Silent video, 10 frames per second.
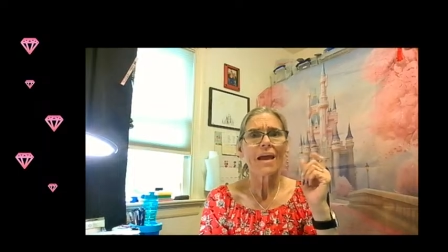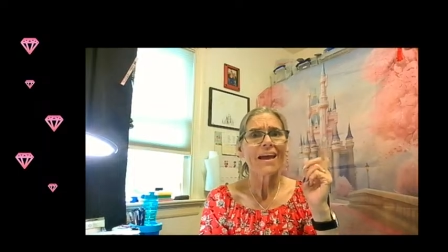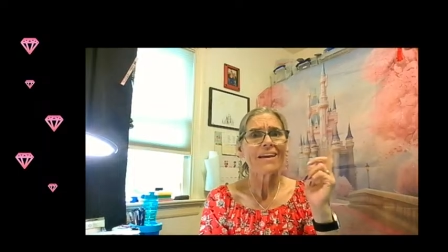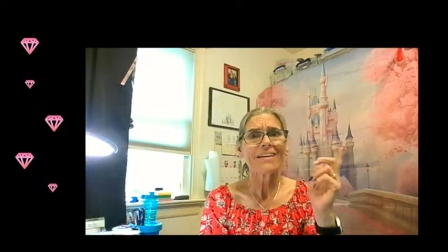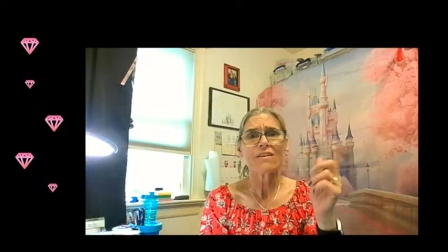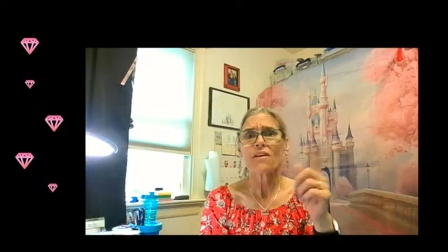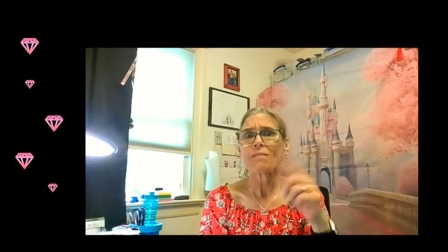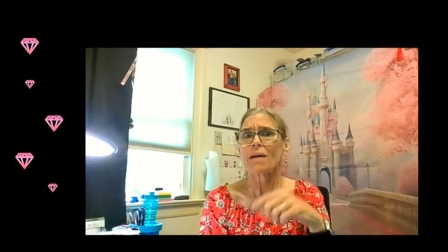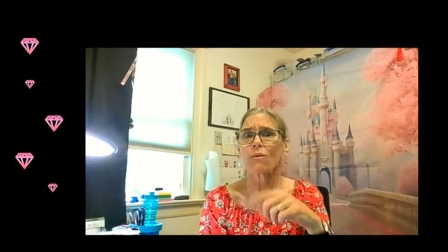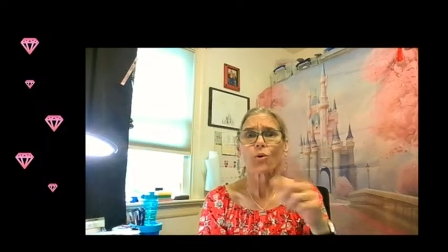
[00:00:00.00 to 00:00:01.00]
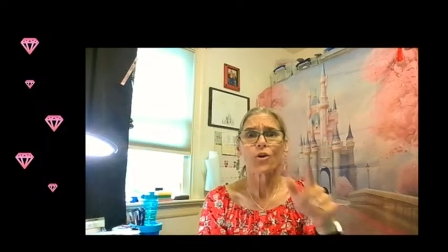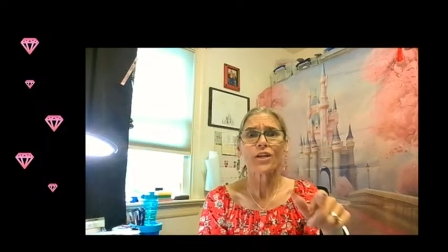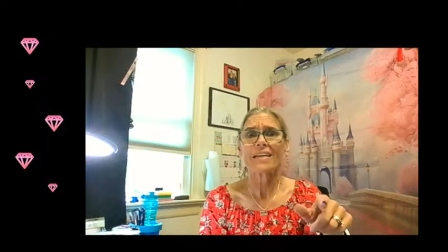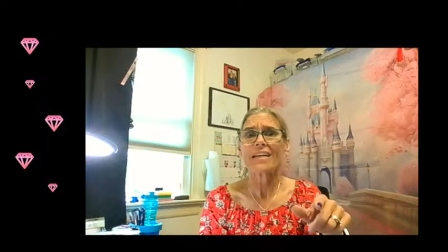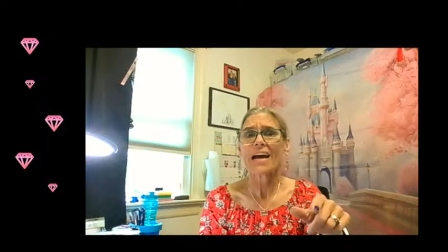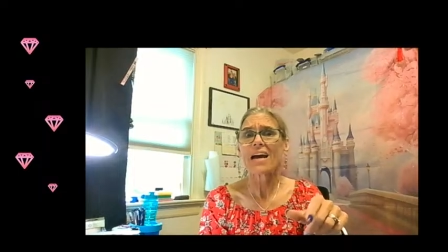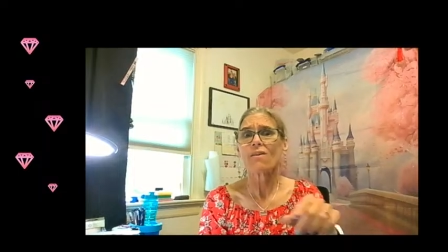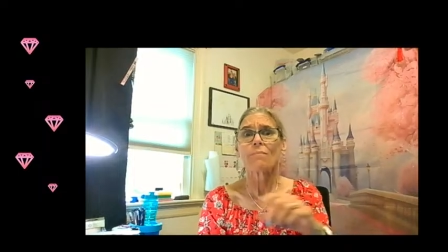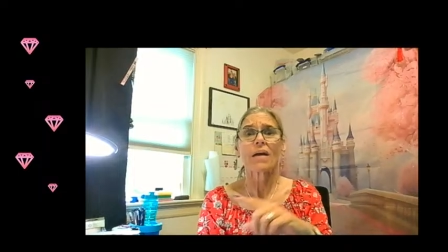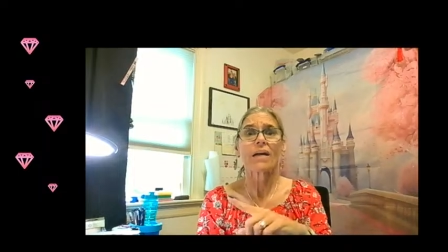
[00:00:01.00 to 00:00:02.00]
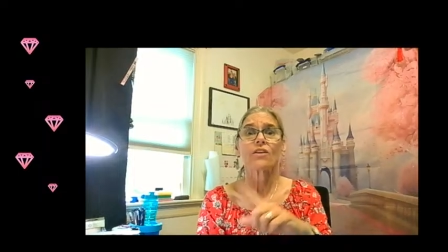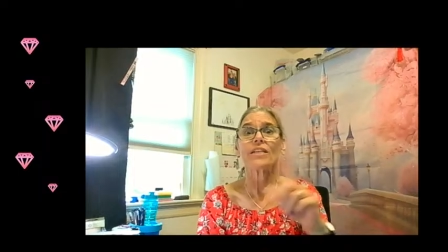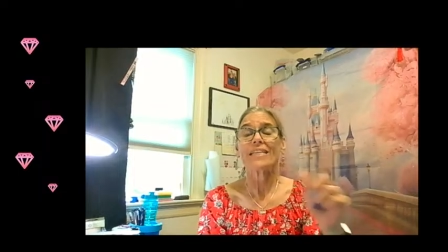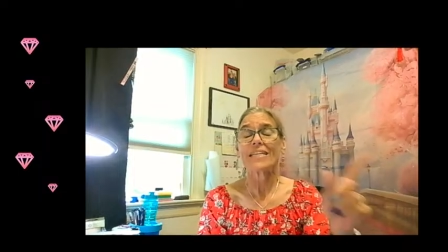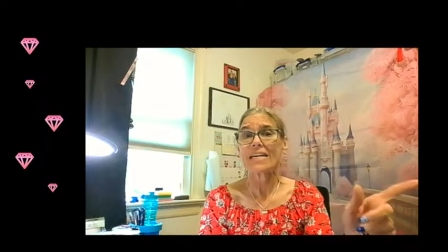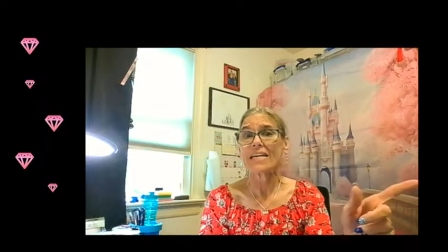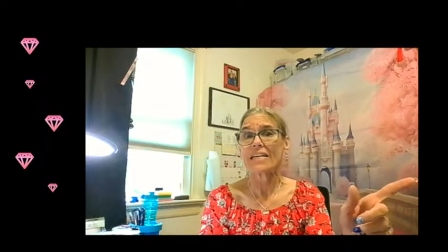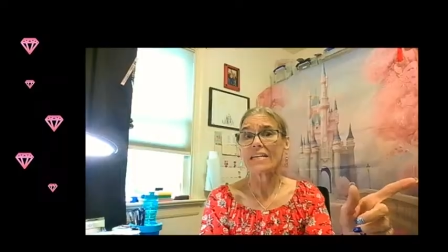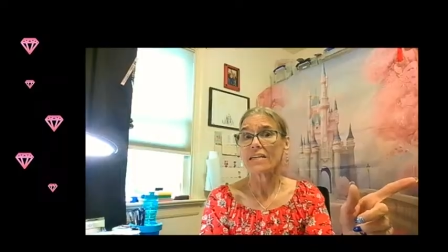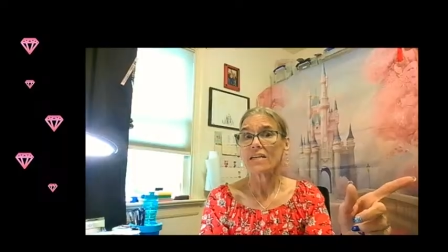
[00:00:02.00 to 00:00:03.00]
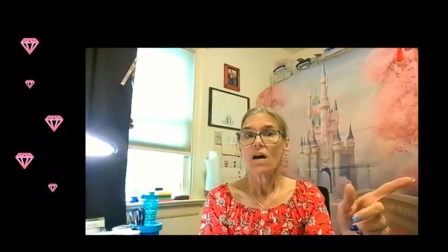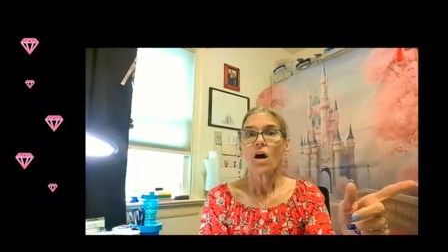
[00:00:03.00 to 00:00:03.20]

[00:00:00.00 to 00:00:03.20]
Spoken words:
And if I'm not working now, I'm not going to need